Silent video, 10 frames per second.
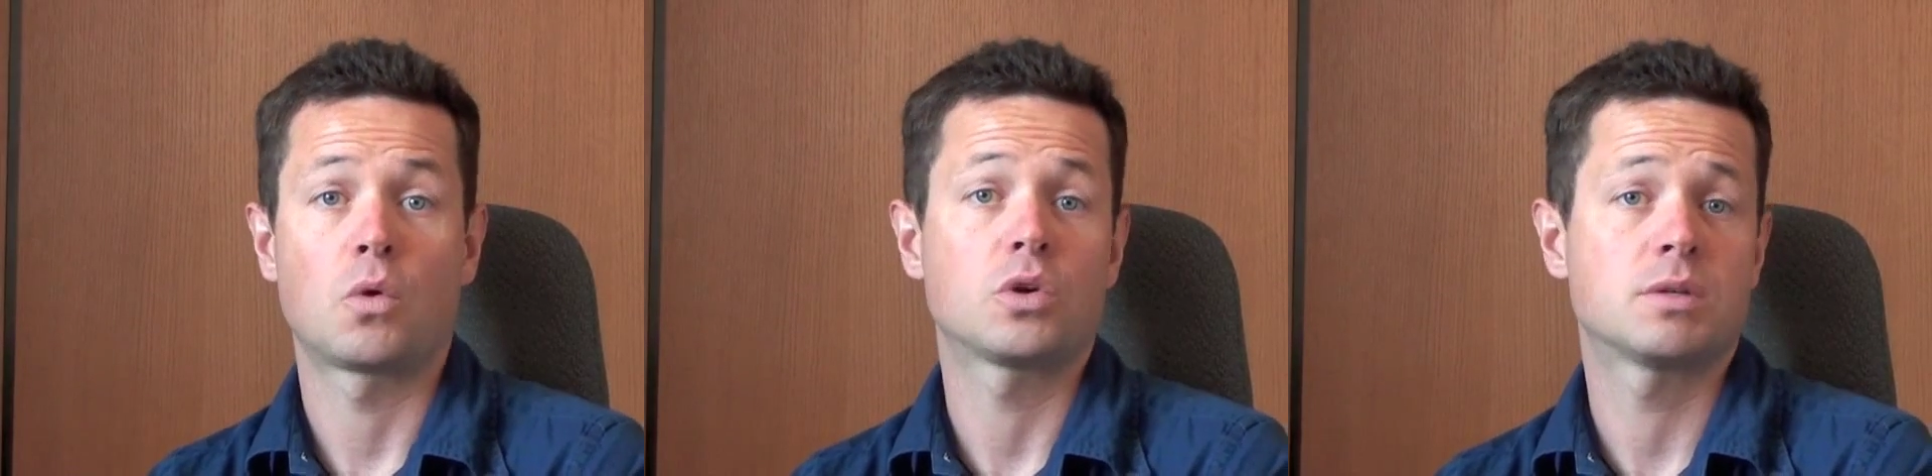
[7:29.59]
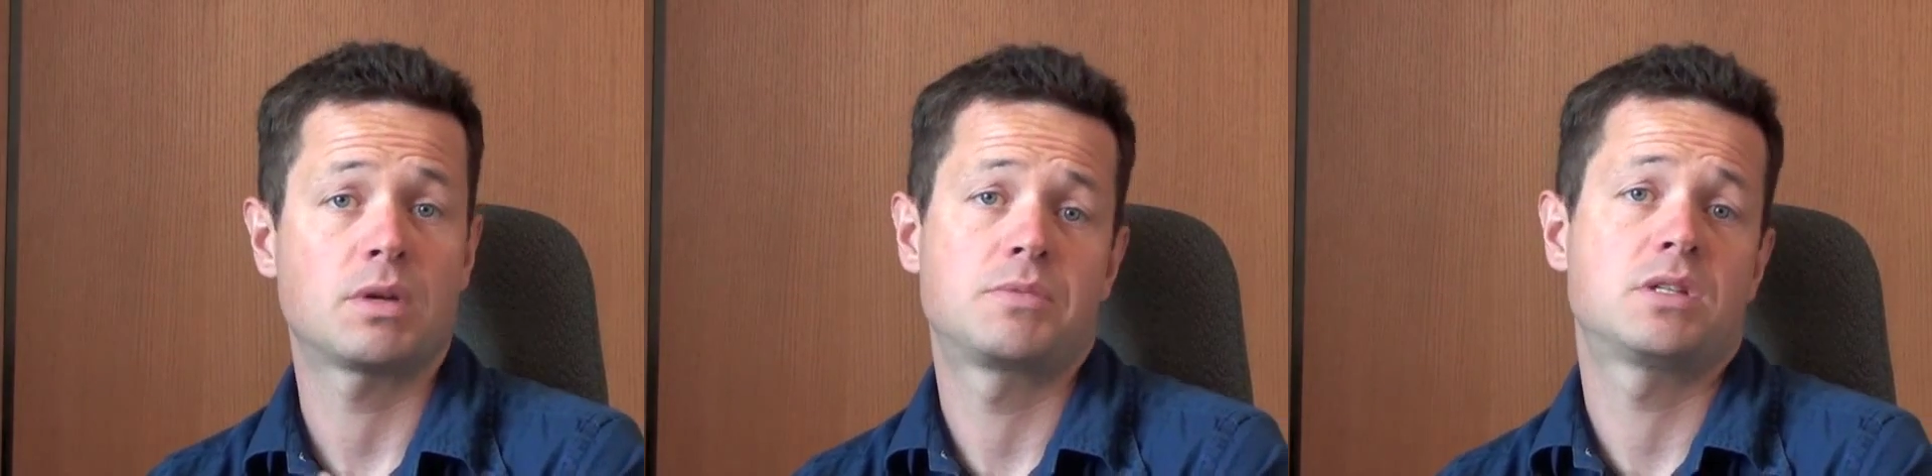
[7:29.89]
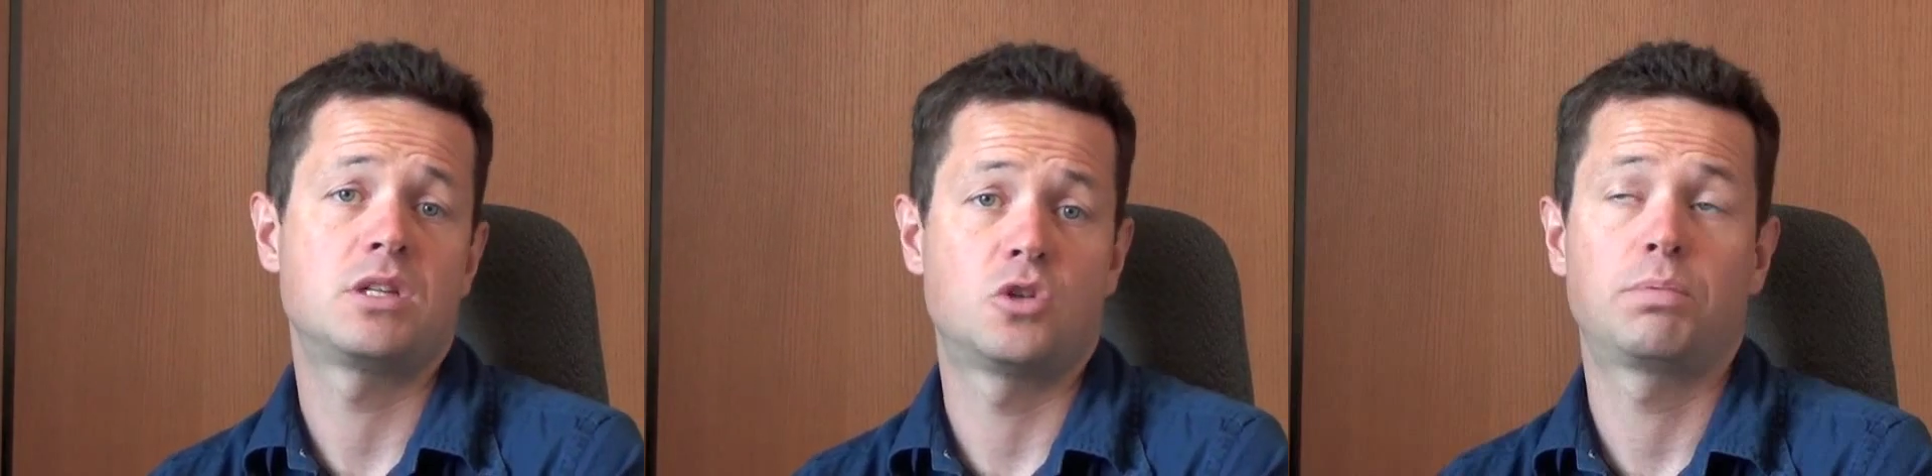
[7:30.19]
or sometimes
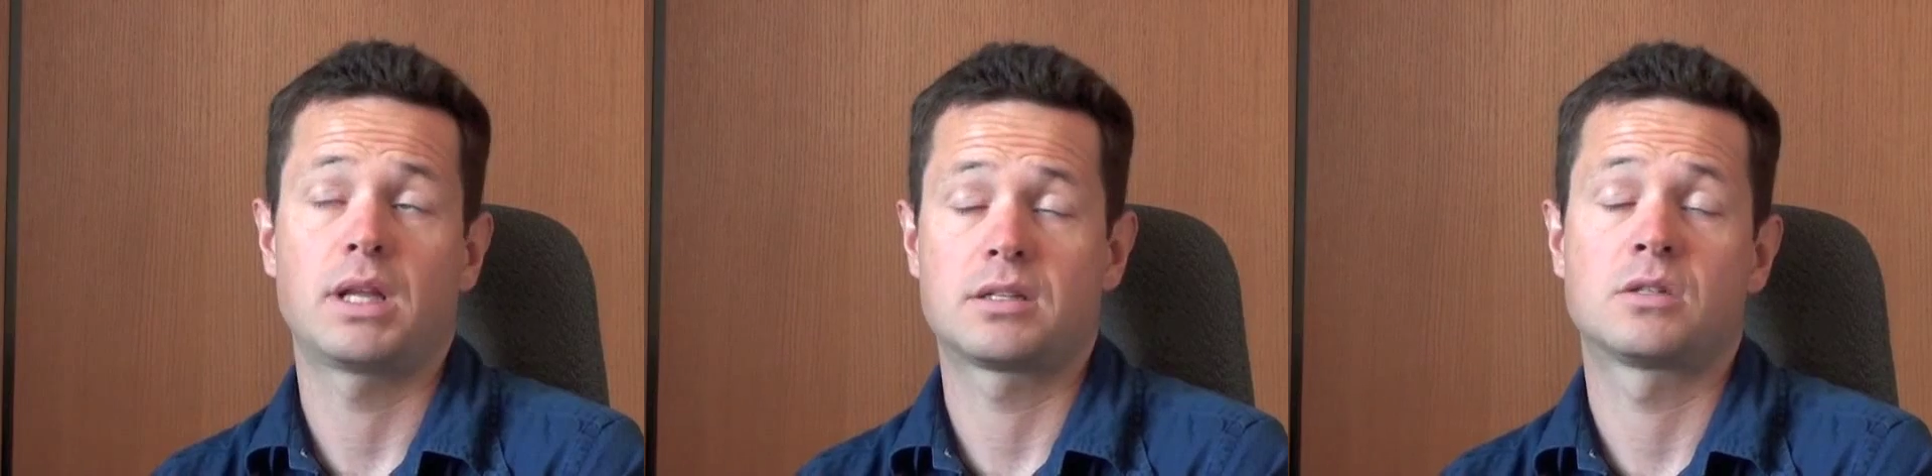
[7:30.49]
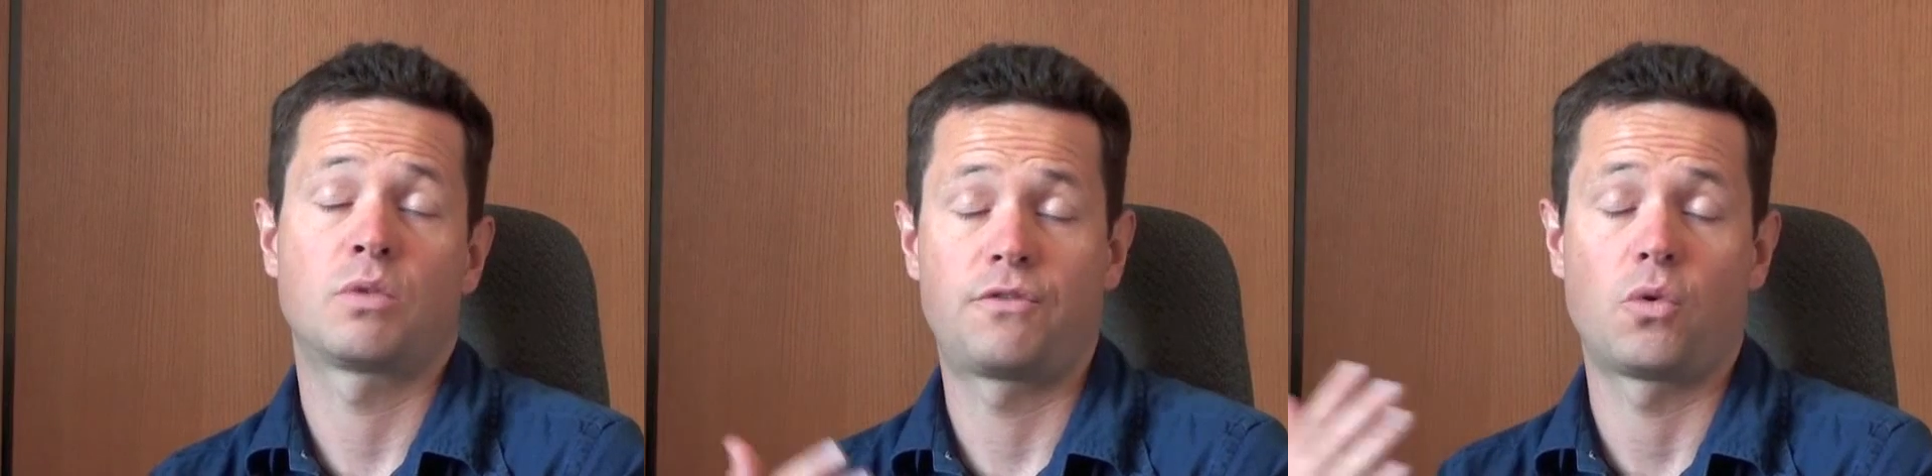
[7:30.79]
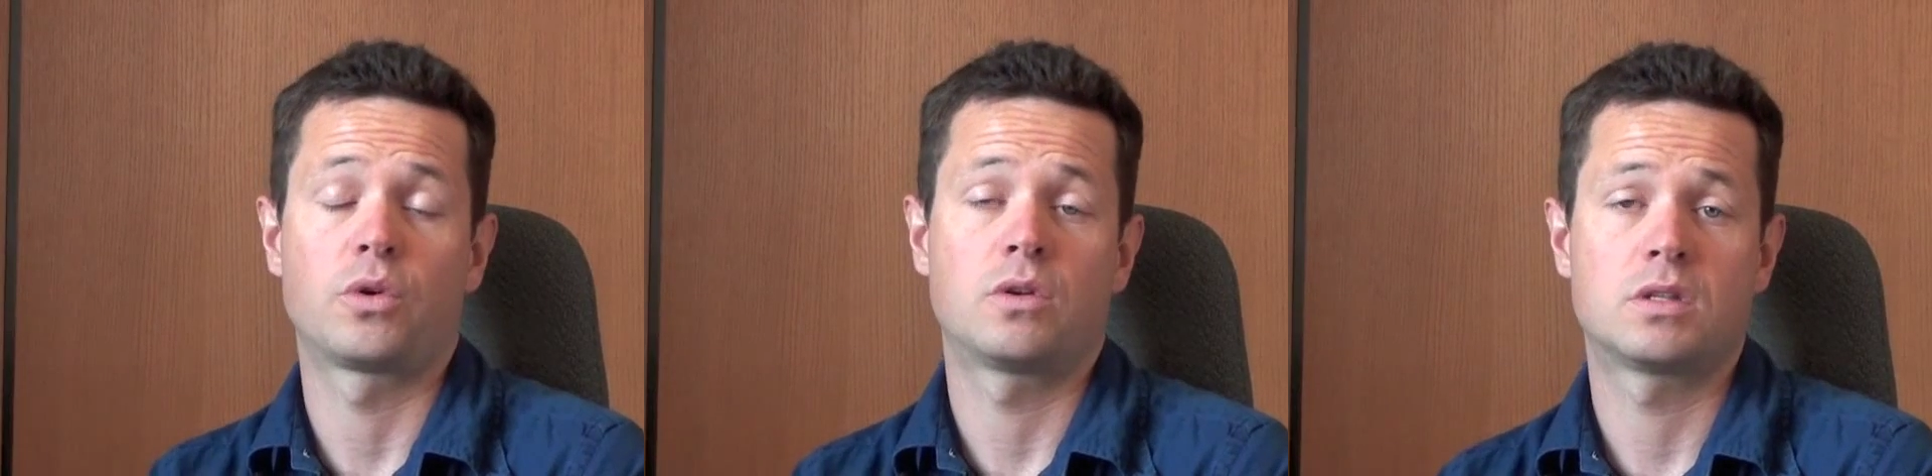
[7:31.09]
you see duplexes with
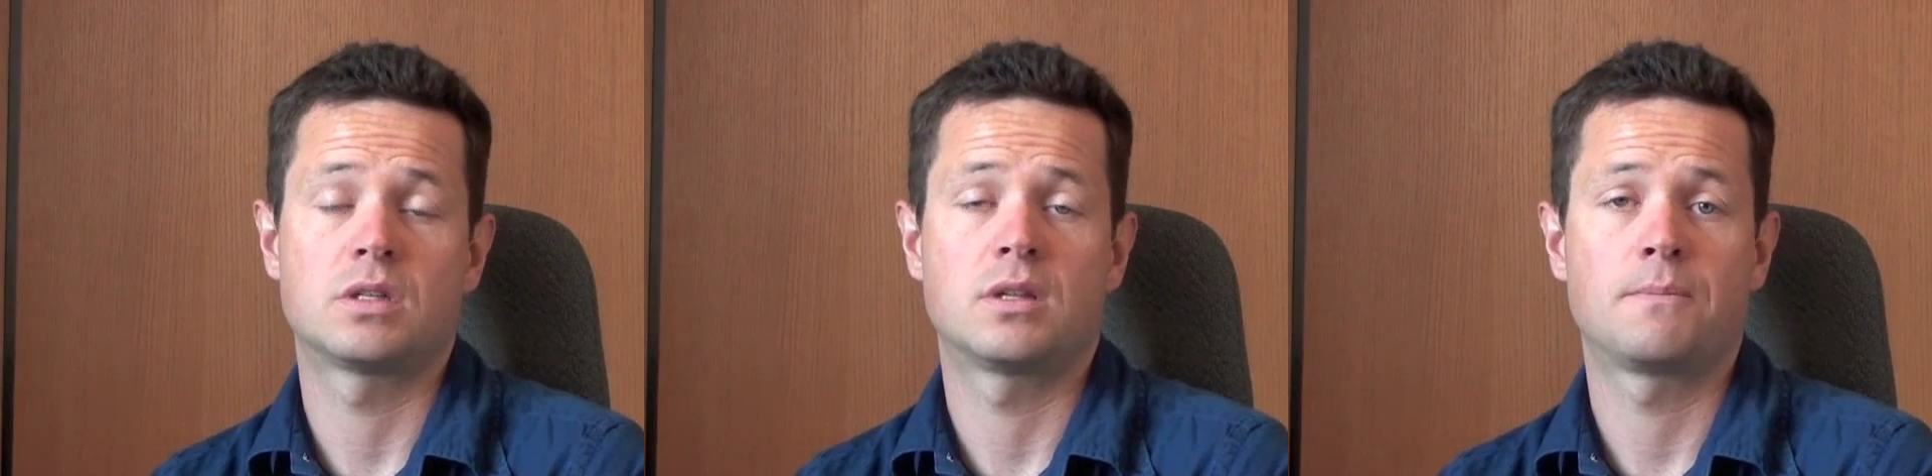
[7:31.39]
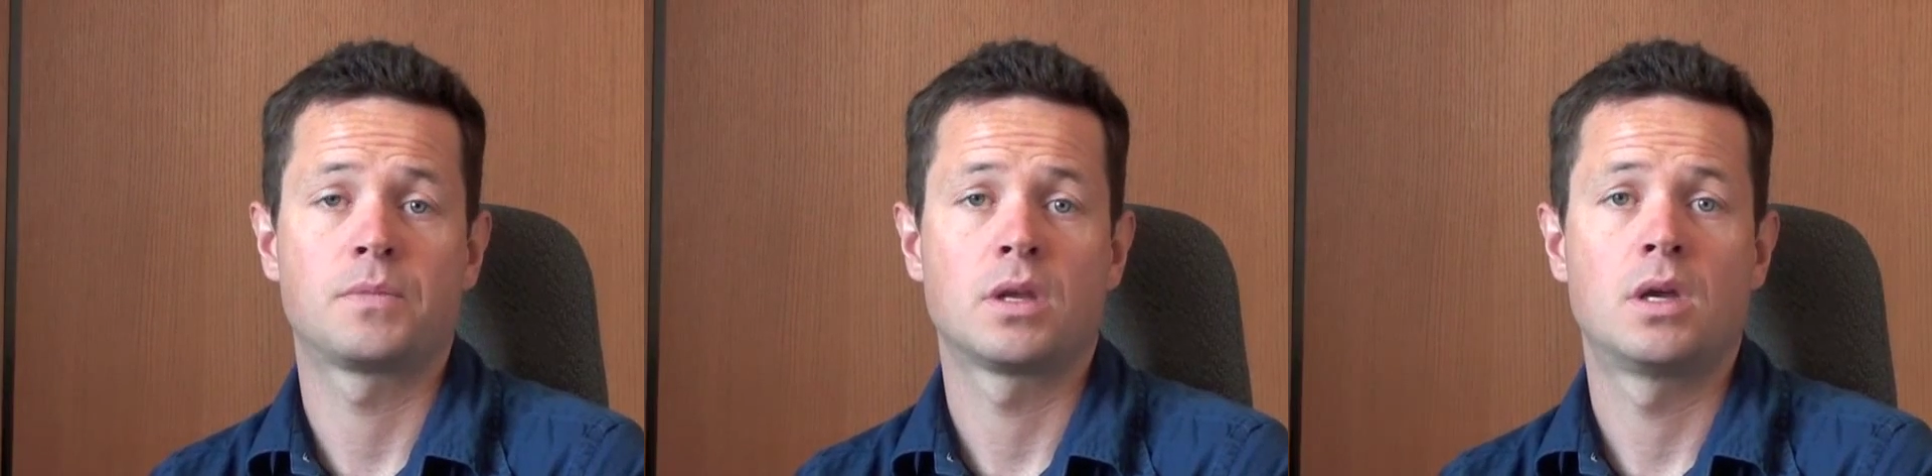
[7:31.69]
4 units in them.